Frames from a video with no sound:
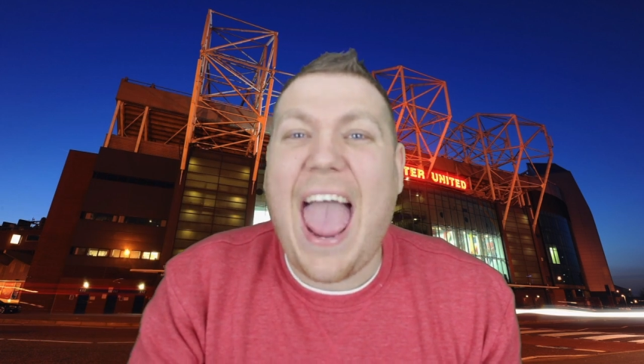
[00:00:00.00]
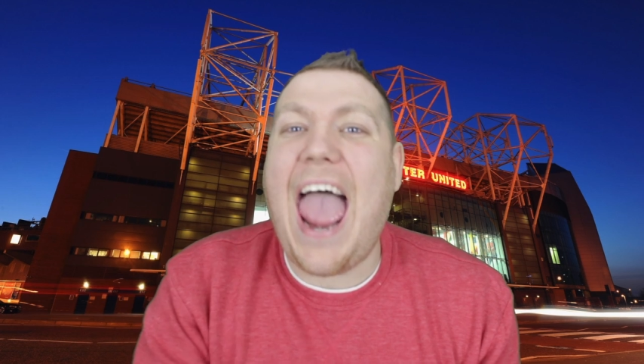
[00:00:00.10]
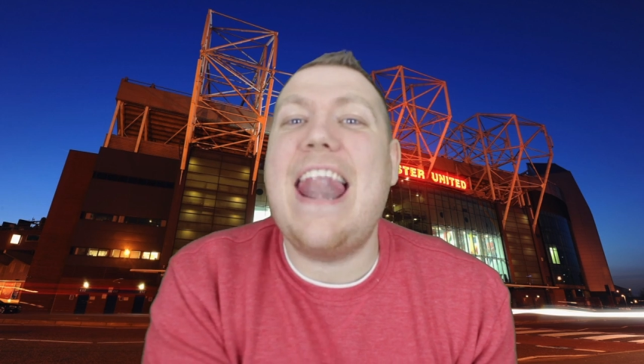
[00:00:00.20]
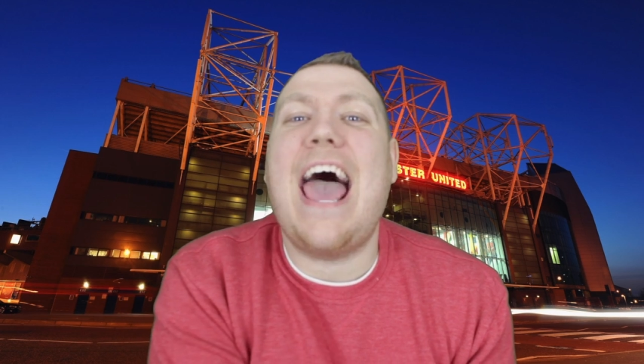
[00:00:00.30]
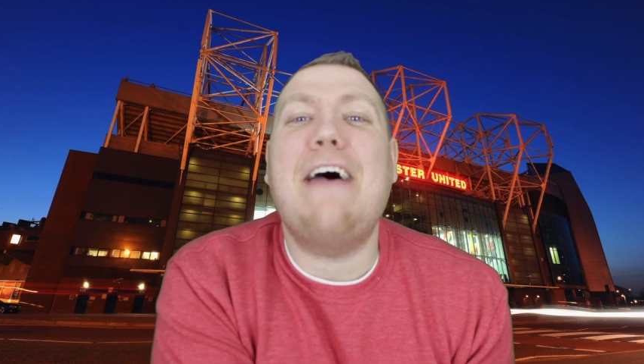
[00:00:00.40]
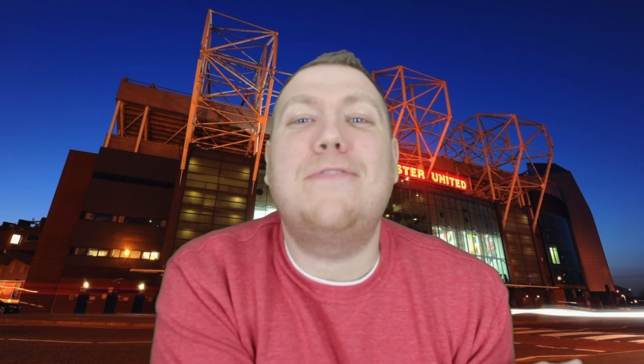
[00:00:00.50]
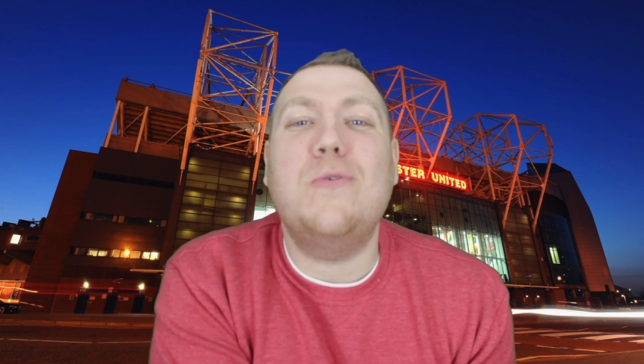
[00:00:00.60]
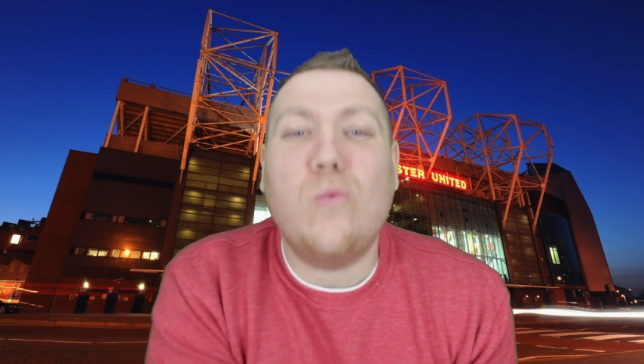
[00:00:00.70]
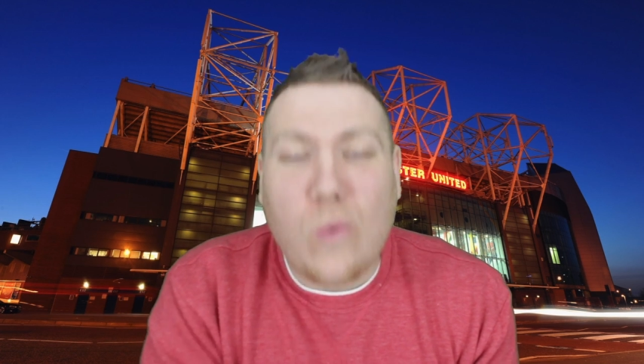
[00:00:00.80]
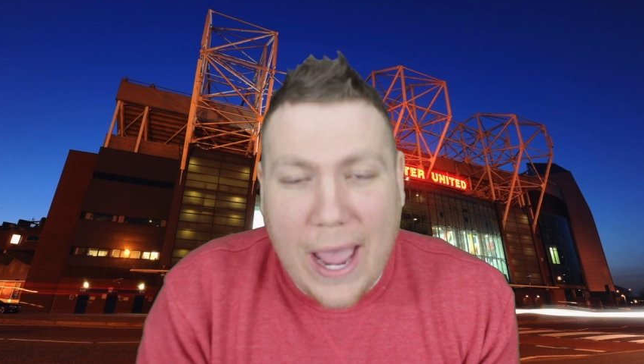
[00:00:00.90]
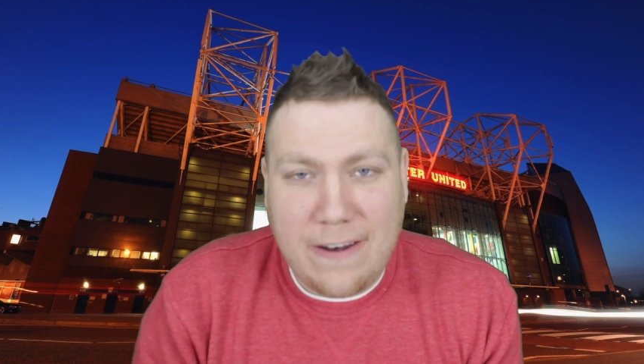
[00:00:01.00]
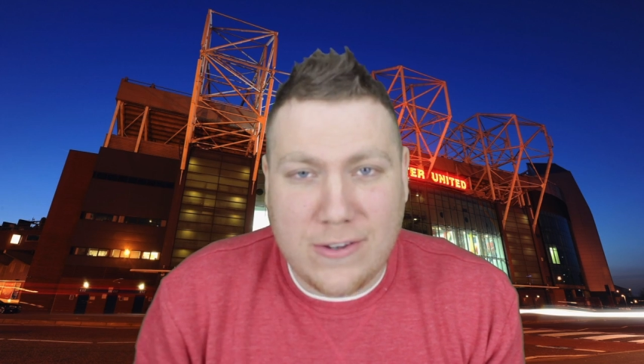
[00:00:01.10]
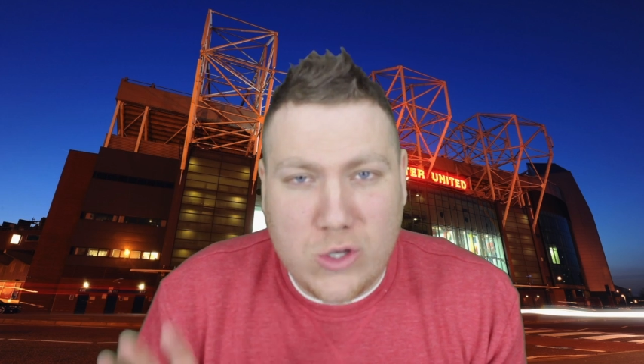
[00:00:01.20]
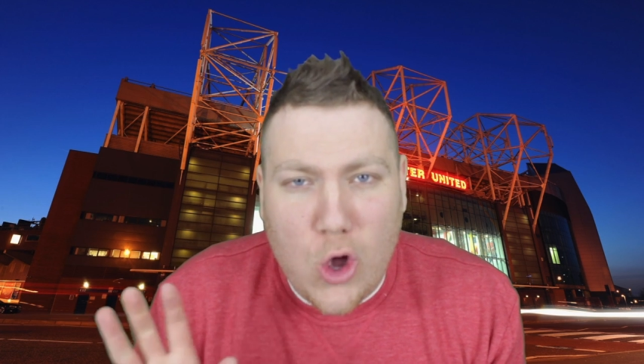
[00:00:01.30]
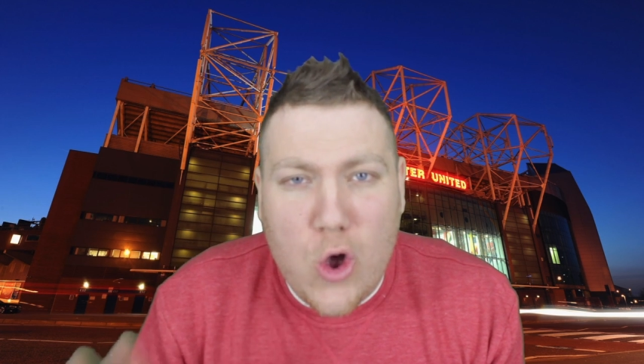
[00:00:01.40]
and have to wait
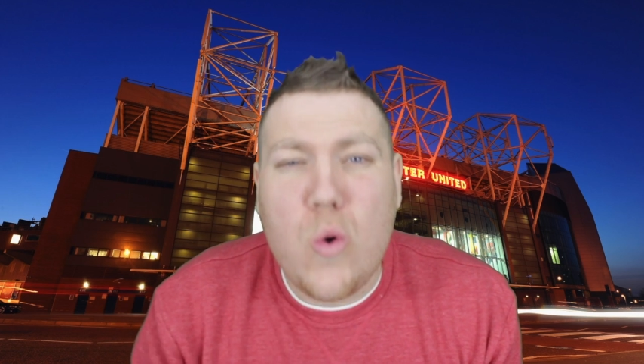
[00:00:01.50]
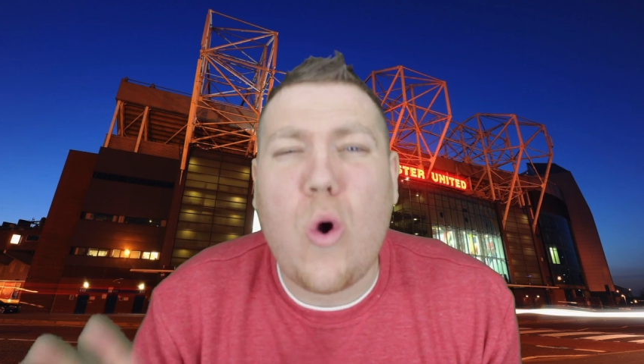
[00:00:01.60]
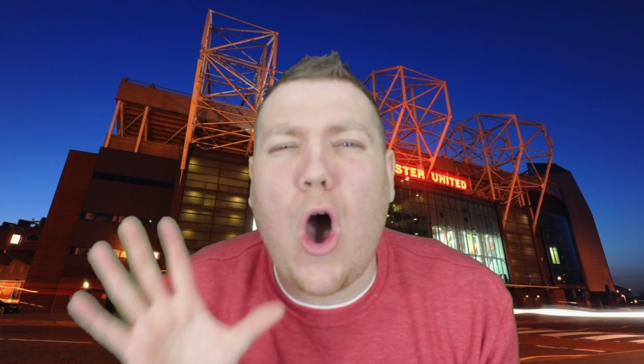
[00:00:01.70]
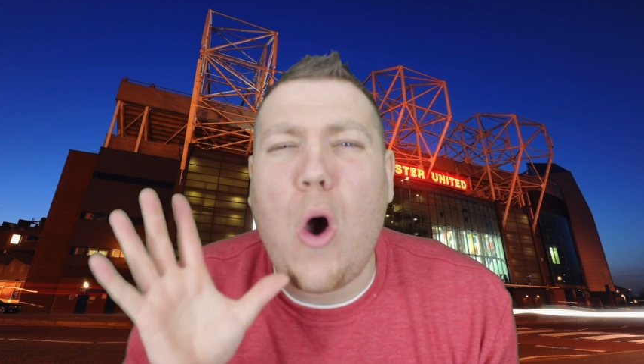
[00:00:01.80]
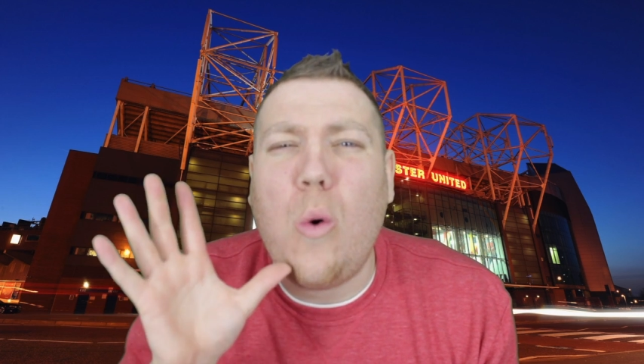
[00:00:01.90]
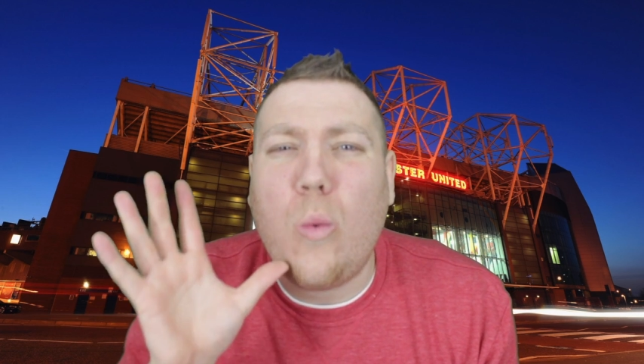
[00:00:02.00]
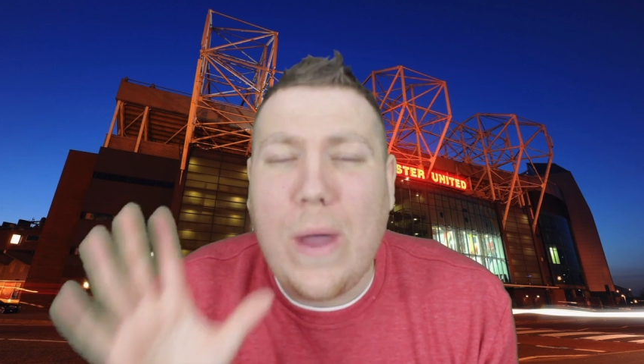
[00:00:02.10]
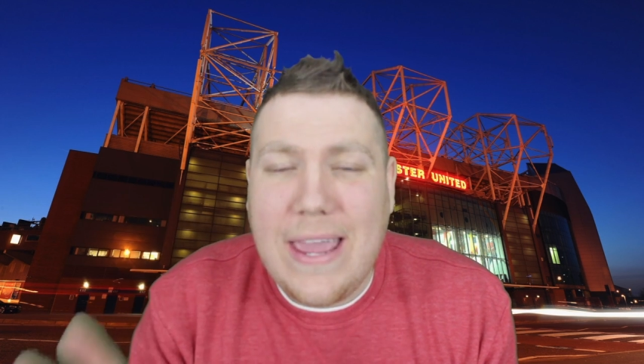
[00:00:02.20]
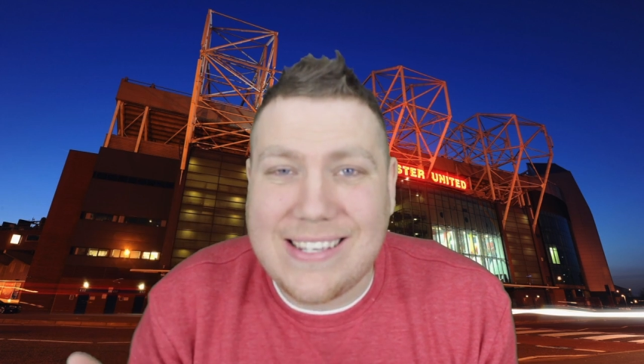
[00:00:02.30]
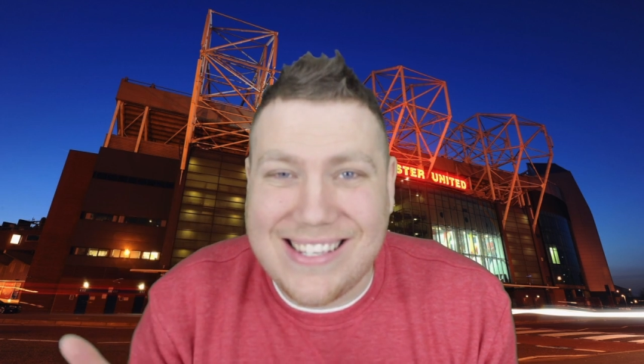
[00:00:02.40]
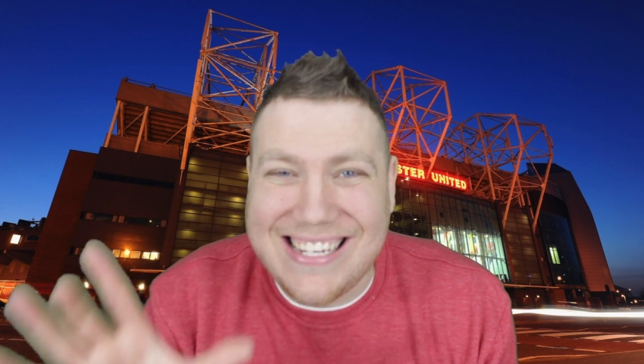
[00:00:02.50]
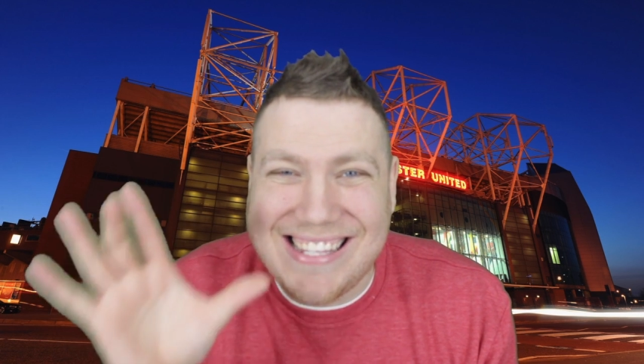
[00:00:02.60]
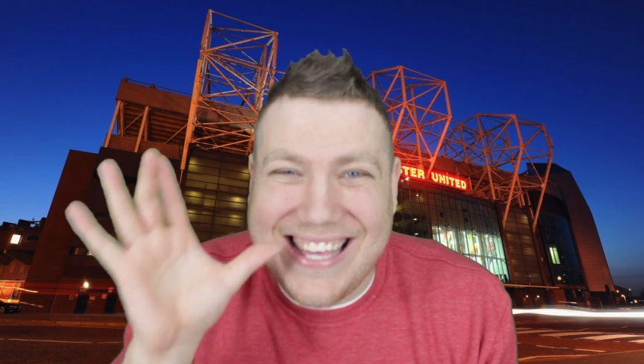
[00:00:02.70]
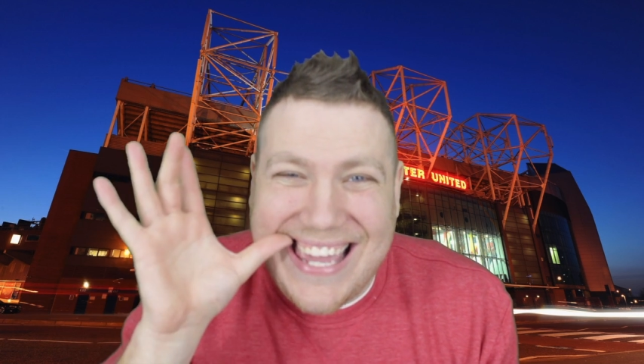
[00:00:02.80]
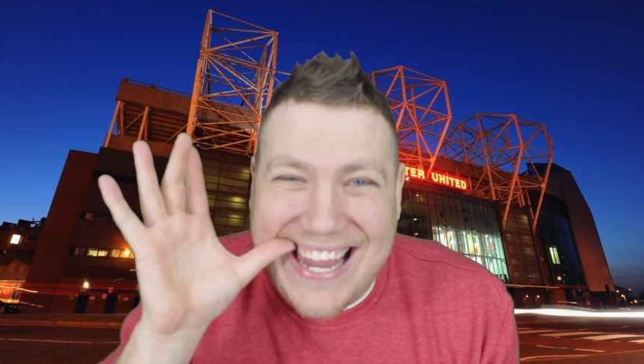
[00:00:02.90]
2 whole weeks
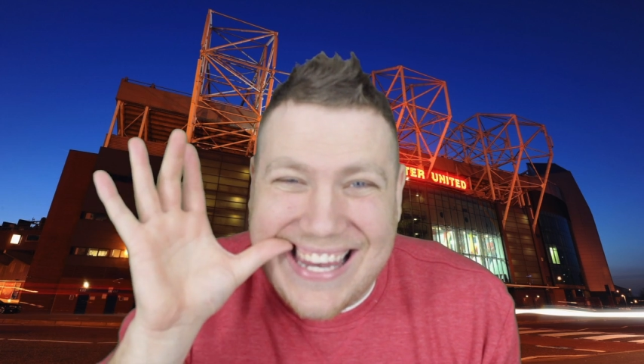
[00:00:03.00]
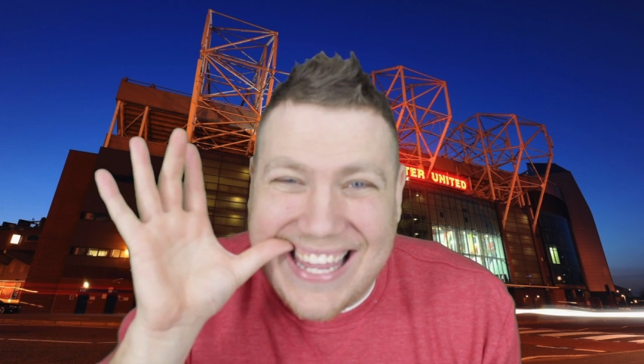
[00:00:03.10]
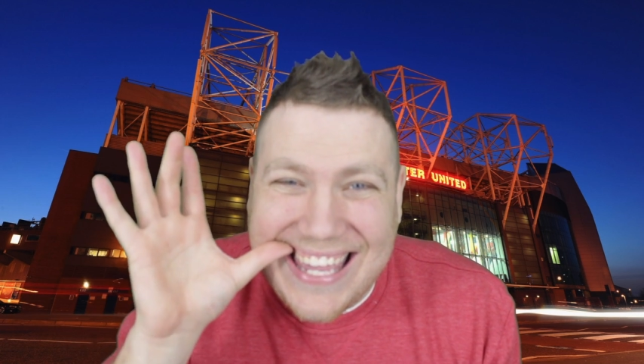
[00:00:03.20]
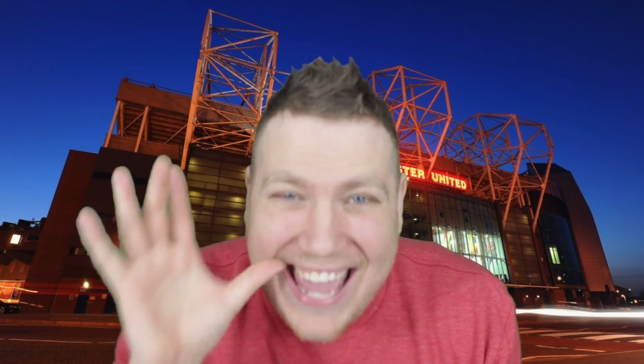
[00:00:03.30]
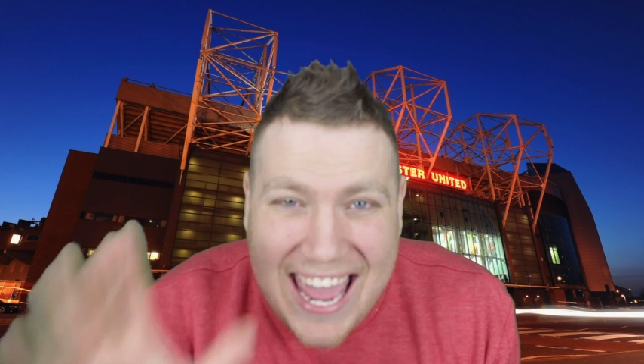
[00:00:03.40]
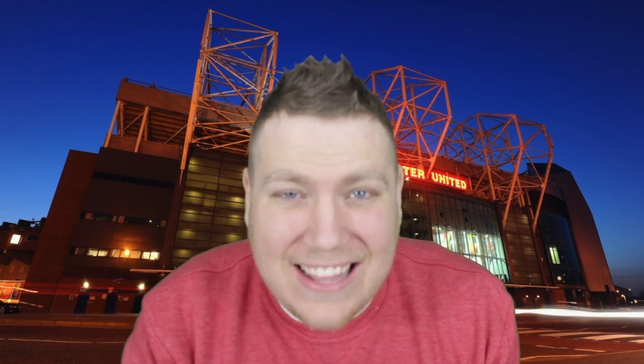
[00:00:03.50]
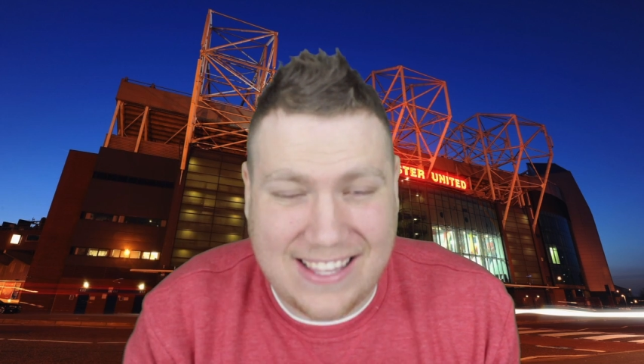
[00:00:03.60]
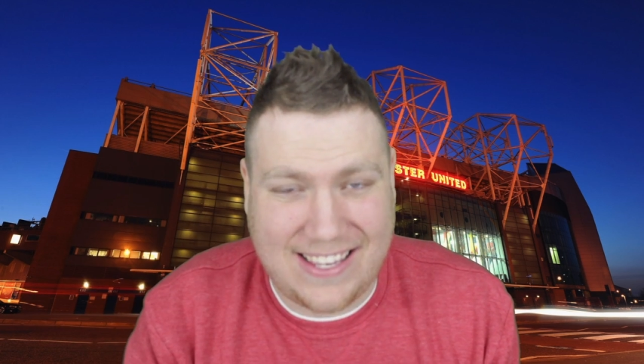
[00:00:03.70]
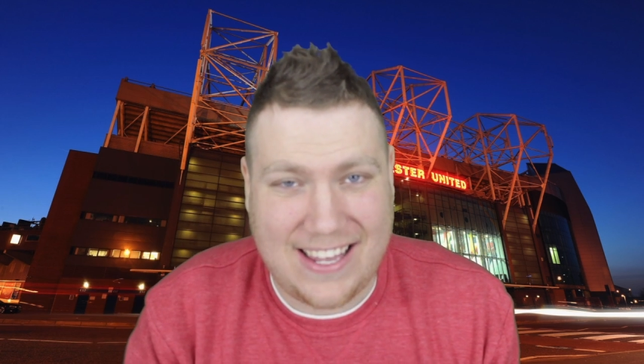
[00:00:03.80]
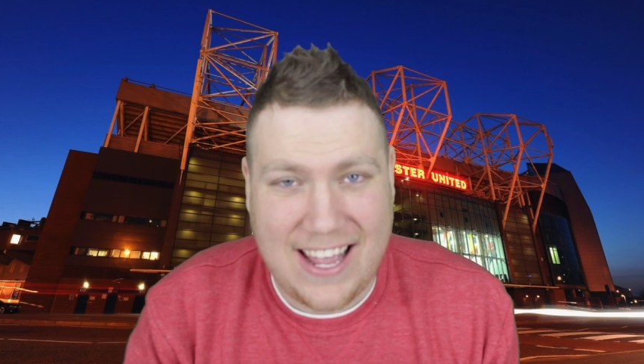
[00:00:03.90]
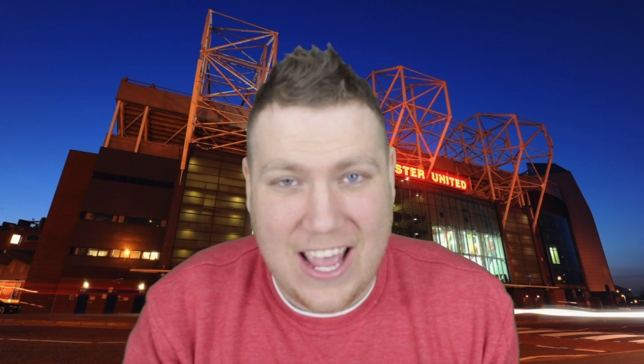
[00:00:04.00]
just to get the kit.